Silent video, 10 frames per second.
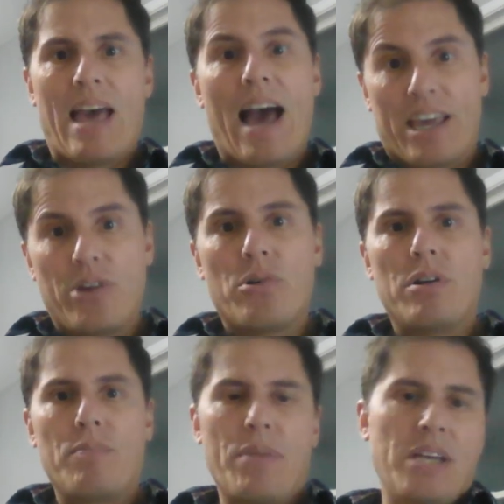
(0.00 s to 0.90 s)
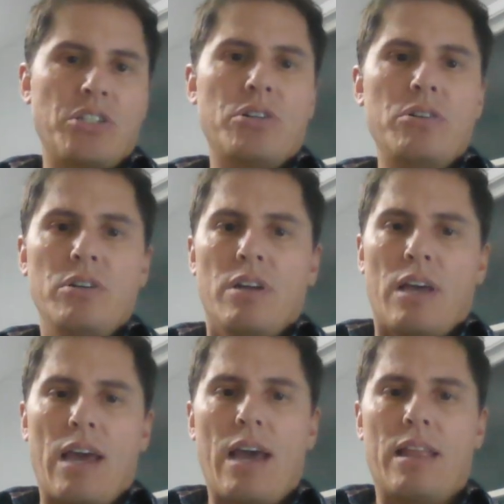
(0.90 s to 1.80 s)
accurate measure,
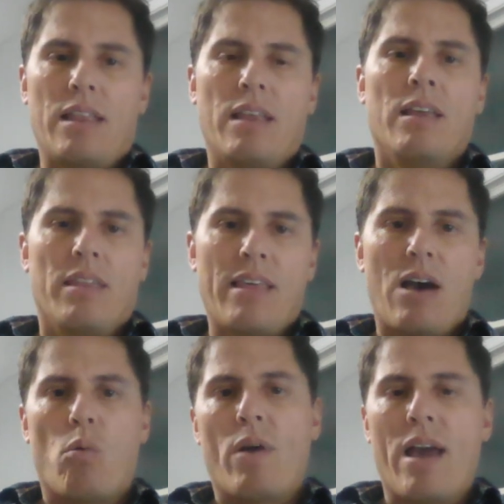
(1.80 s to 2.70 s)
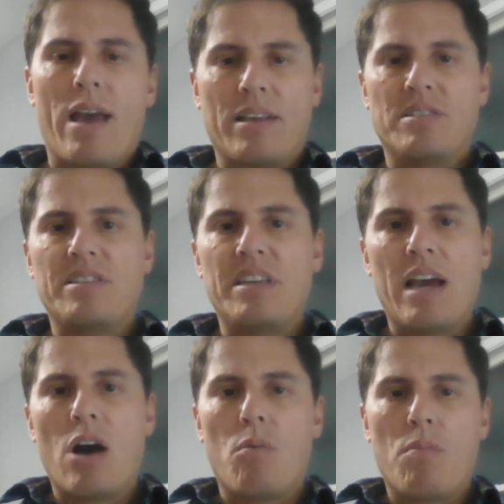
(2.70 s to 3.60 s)
and that way I can see
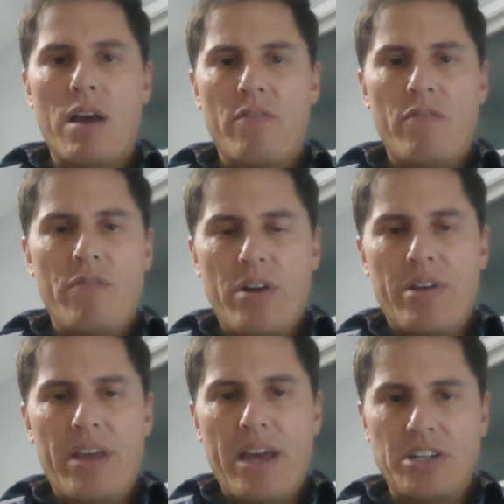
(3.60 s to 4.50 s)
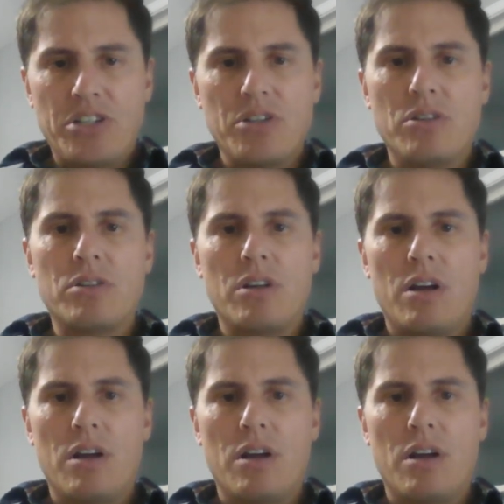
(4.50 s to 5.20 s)
how my variations